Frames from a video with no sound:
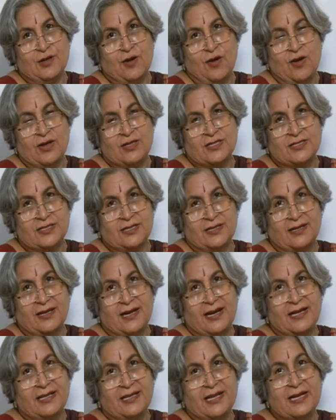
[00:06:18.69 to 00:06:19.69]
lost,
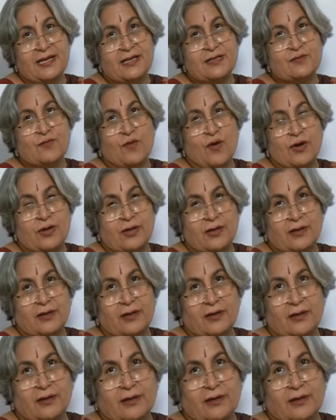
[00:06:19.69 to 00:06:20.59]
and that is water.